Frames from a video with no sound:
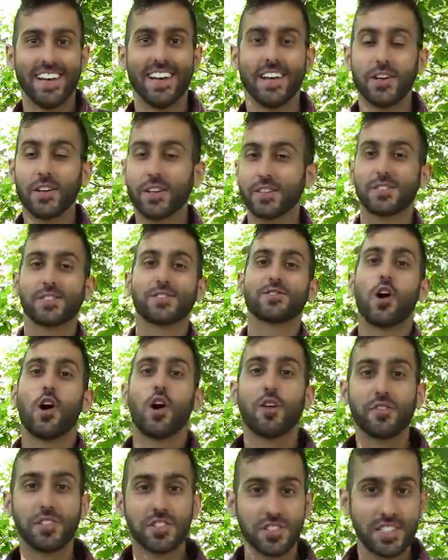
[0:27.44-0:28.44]
You could
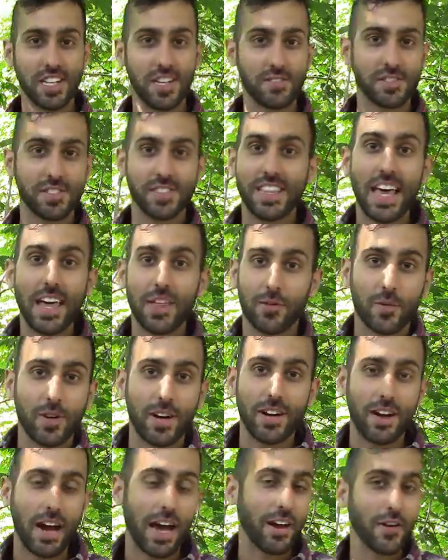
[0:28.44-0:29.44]
starve yourself to death,
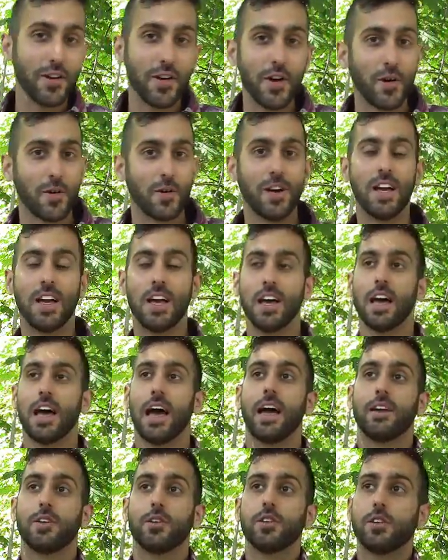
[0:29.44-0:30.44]
whatever, I don't know.
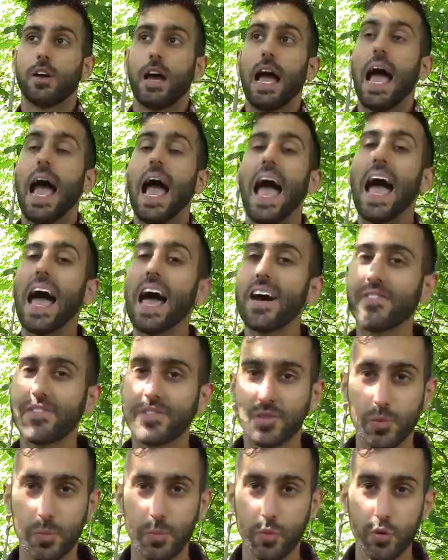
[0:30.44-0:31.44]
Uh, you have
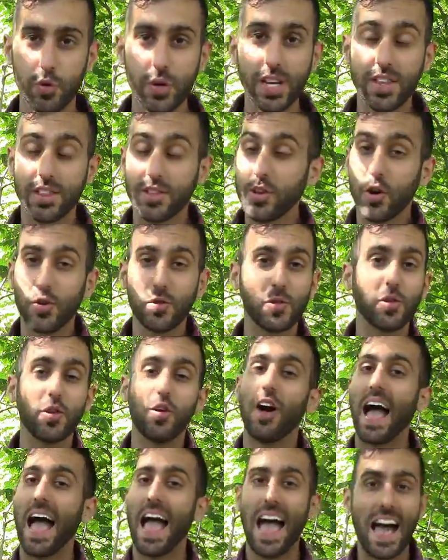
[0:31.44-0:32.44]
to breathe. No, you
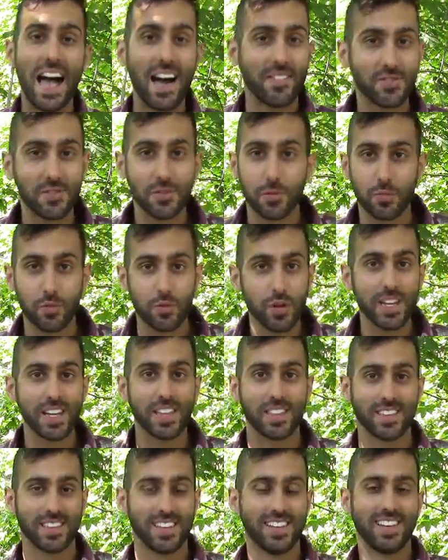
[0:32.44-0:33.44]
don't have to
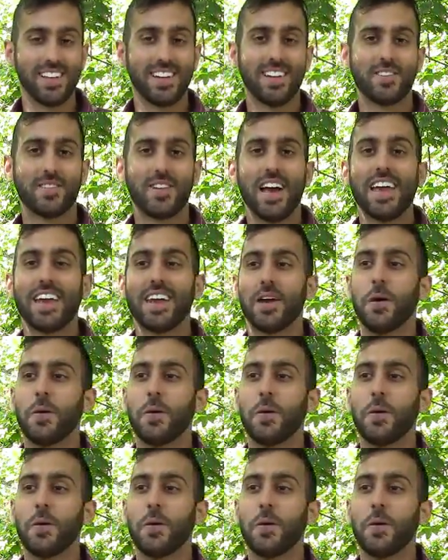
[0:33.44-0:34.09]
breathe, right?